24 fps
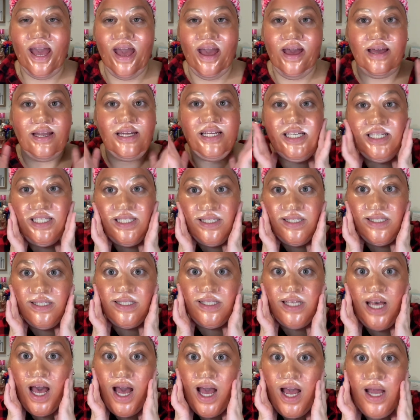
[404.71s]
and it is
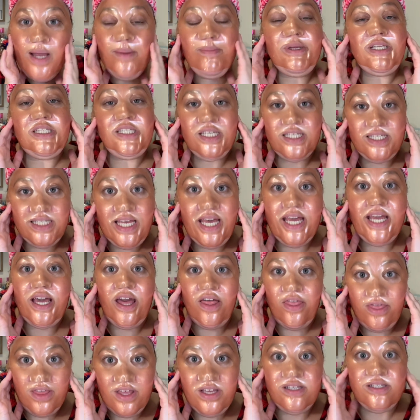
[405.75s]
time to take
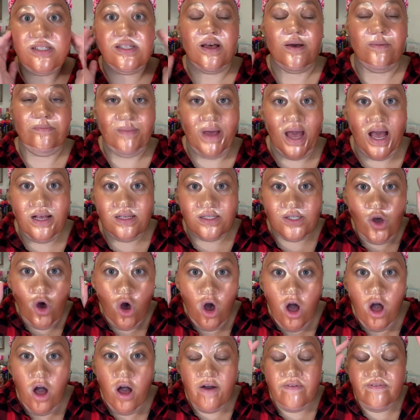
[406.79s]
this mask
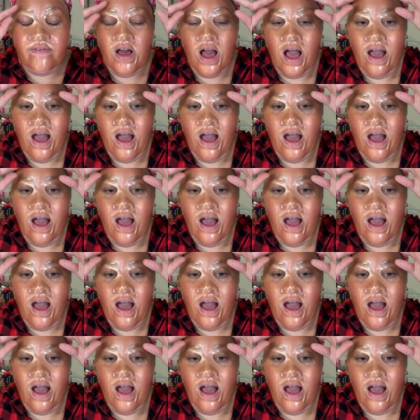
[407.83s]
off.